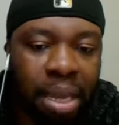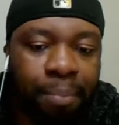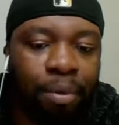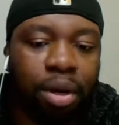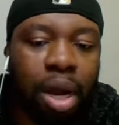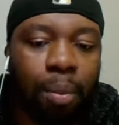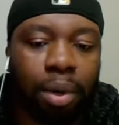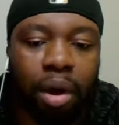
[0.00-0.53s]

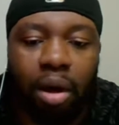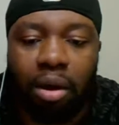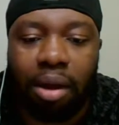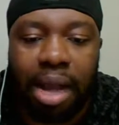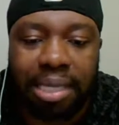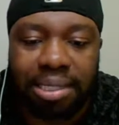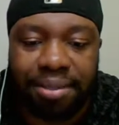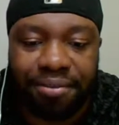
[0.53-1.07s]
People come with all
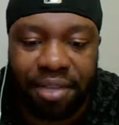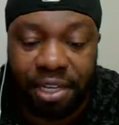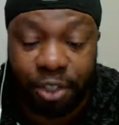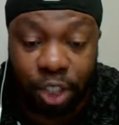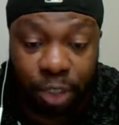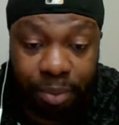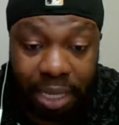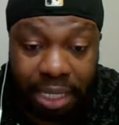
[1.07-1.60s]
kinds of
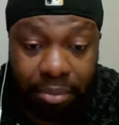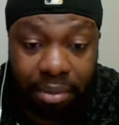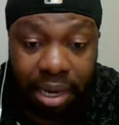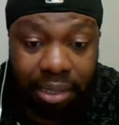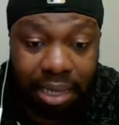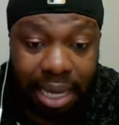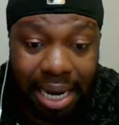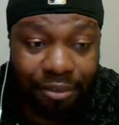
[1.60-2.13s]
disrespect
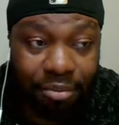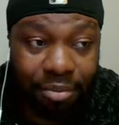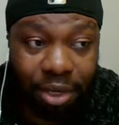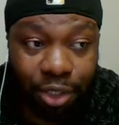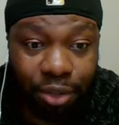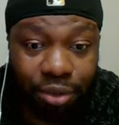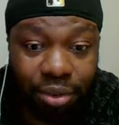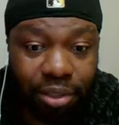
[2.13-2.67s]
about Donovan
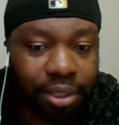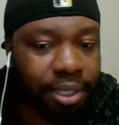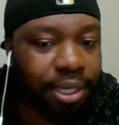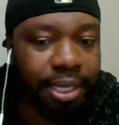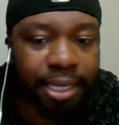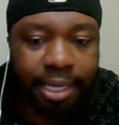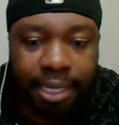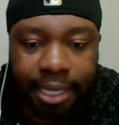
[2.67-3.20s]
Mitchell.
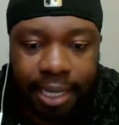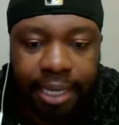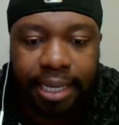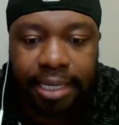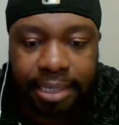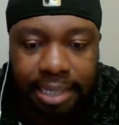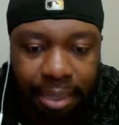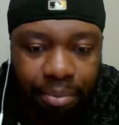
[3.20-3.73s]

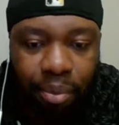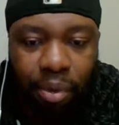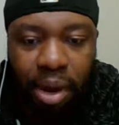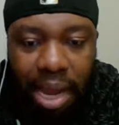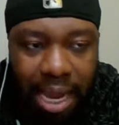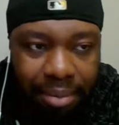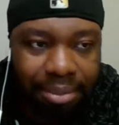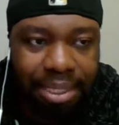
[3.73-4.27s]
He is a
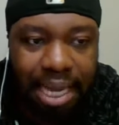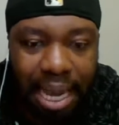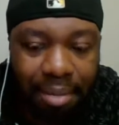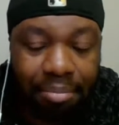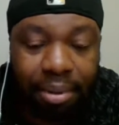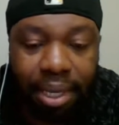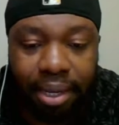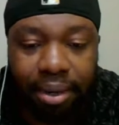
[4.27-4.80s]
prime
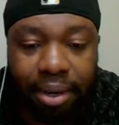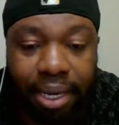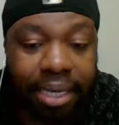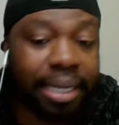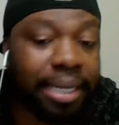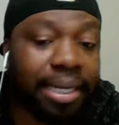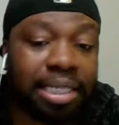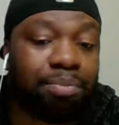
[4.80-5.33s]
time player,
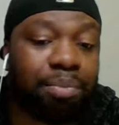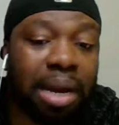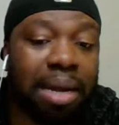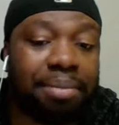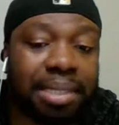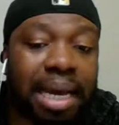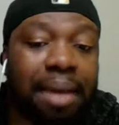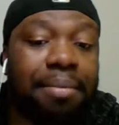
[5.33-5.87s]
and he does
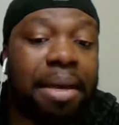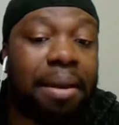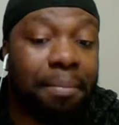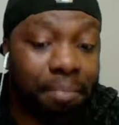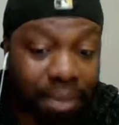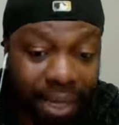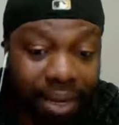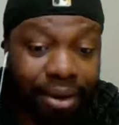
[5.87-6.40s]
prime time
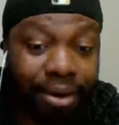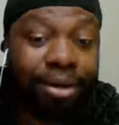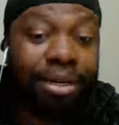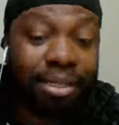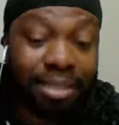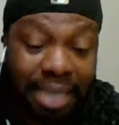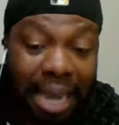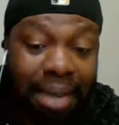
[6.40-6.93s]

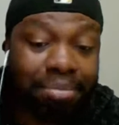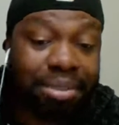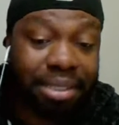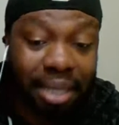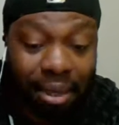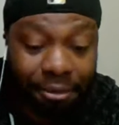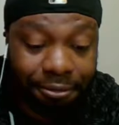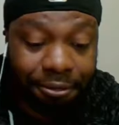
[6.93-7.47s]
player type
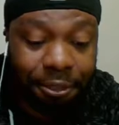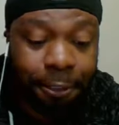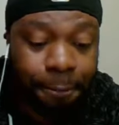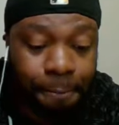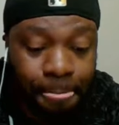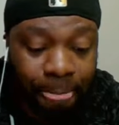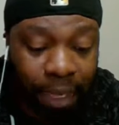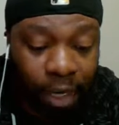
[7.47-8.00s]
stuff.
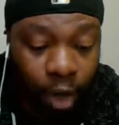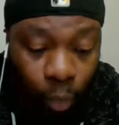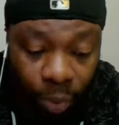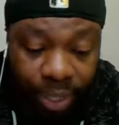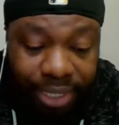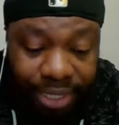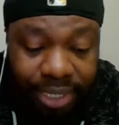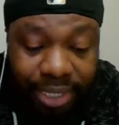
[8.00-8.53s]

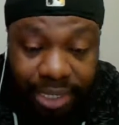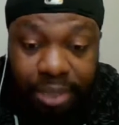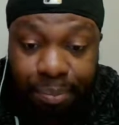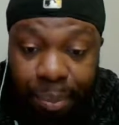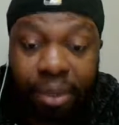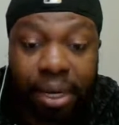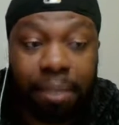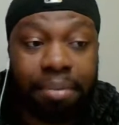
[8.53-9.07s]
Which is
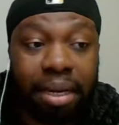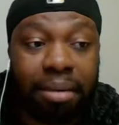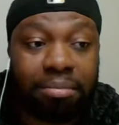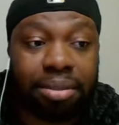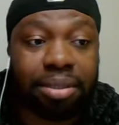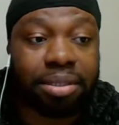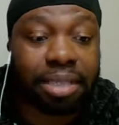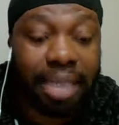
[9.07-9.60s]
put up
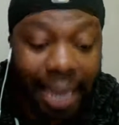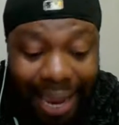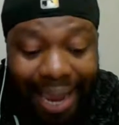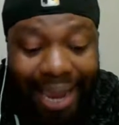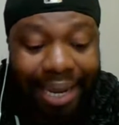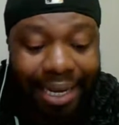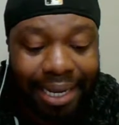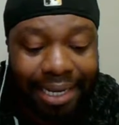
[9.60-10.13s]
numbers,
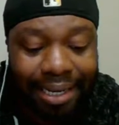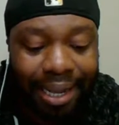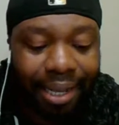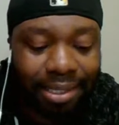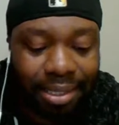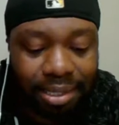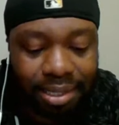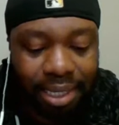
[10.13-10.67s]
and he
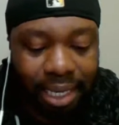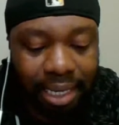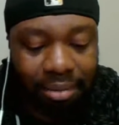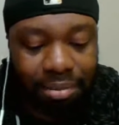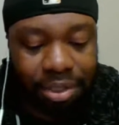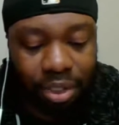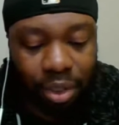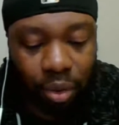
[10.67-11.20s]
leads his
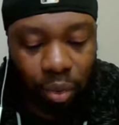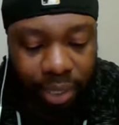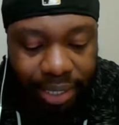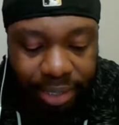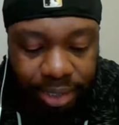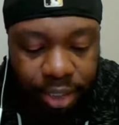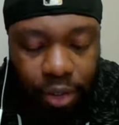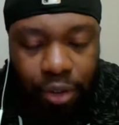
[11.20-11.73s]
teams to
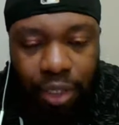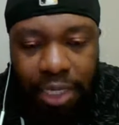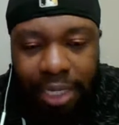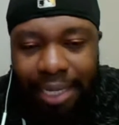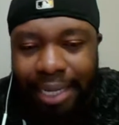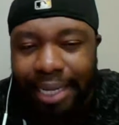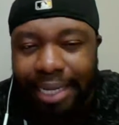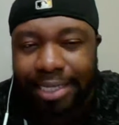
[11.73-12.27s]
win. So,
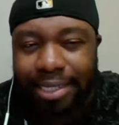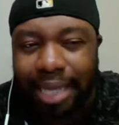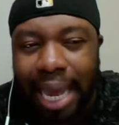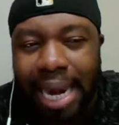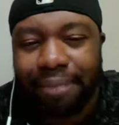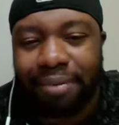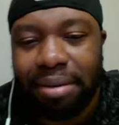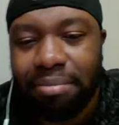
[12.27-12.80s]
is
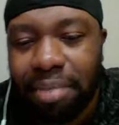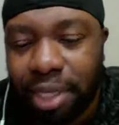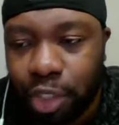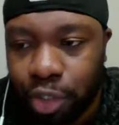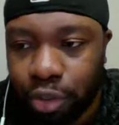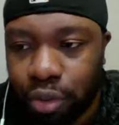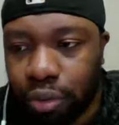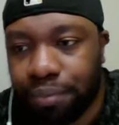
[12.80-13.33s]
Donovan
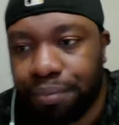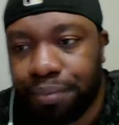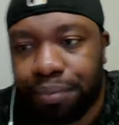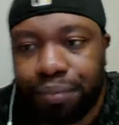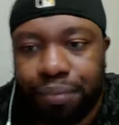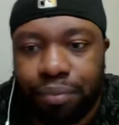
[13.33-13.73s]
Mitchell